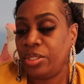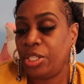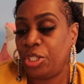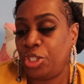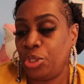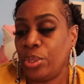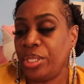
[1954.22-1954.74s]

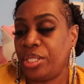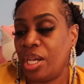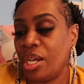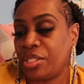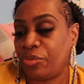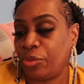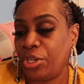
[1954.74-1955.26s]
Did you and
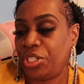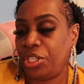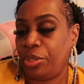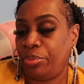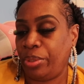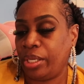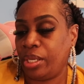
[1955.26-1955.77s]
Dunk's
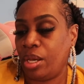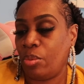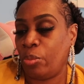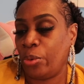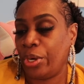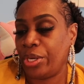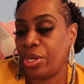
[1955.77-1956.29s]
friendship pick up
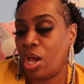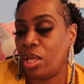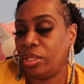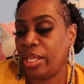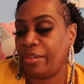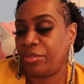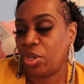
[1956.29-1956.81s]
where y'all
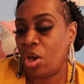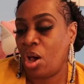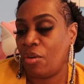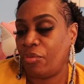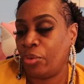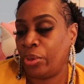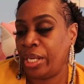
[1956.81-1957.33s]
left
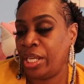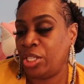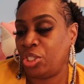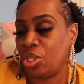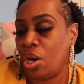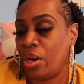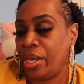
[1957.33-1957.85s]
off or
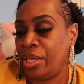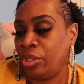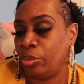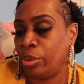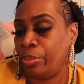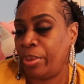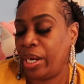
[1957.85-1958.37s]
is y'all in
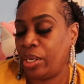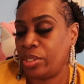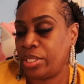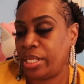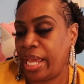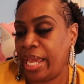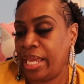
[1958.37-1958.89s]
the repair
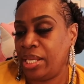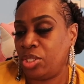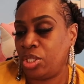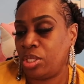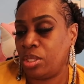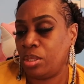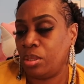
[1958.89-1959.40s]

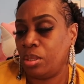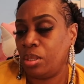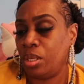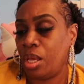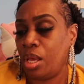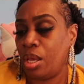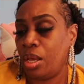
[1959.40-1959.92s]
stage?
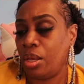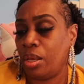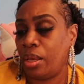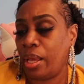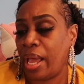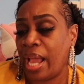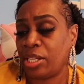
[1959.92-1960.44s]

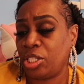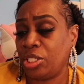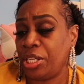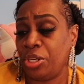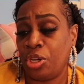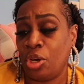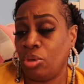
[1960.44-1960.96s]

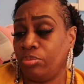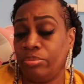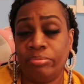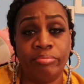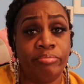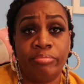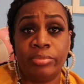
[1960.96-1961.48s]
Actually, nope.
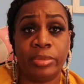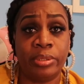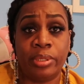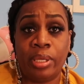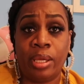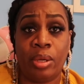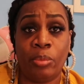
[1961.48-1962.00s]

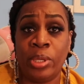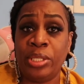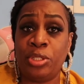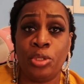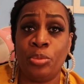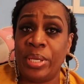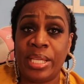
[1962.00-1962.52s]
We
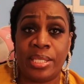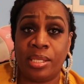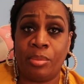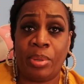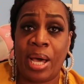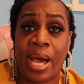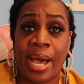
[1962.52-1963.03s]
two peas in
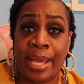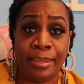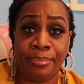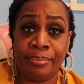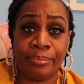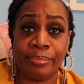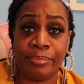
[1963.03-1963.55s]
the pod.
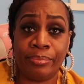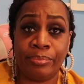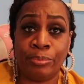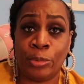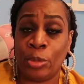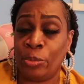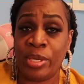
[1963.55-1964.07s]

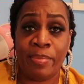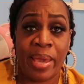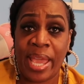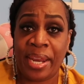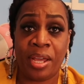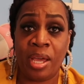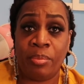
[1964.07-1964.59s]
When we
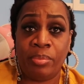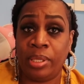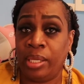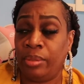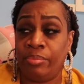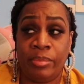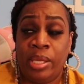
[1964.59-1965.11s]
made up,
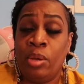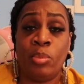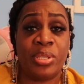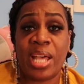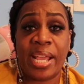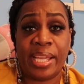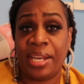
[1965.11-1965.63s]
it
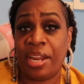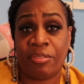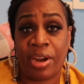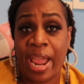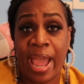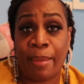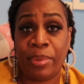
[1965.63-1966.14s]
was like it
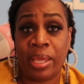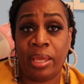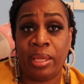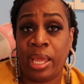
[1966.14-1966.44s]
never happened.